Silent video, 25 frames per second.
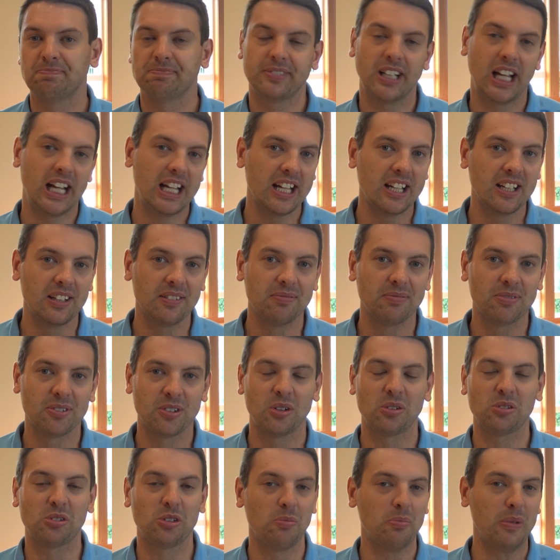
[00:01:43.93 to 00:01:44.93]
And in
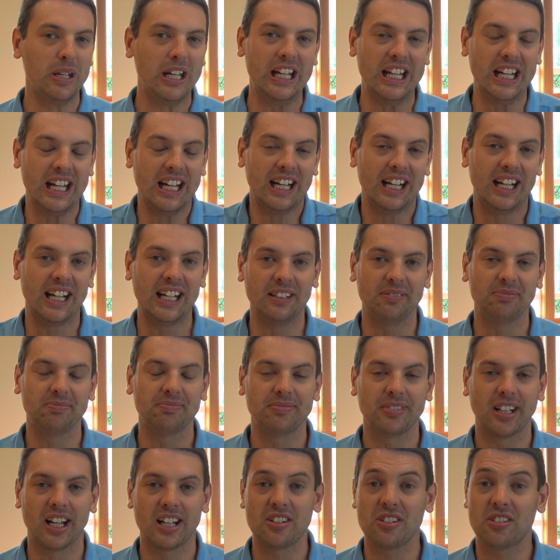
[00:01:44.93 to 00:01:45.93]
social
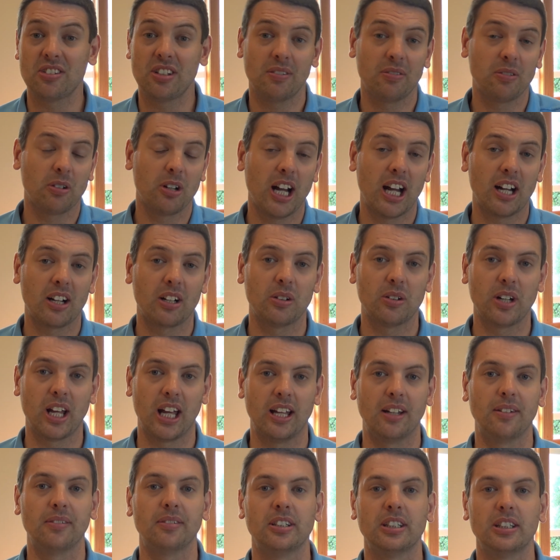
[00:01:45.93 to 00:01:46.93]
media, I just have crack
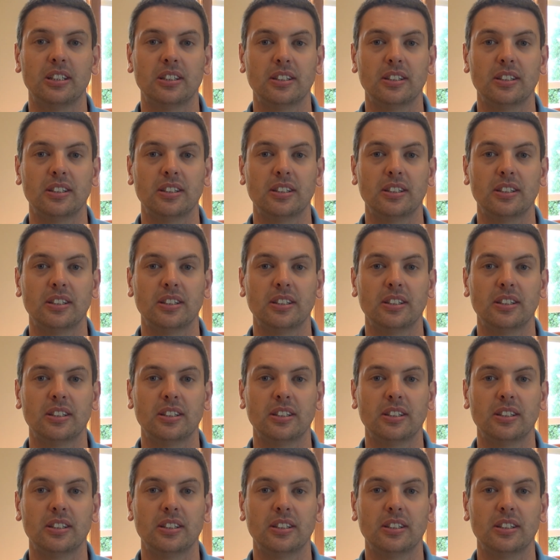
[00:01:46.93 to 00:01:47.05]
cocaine.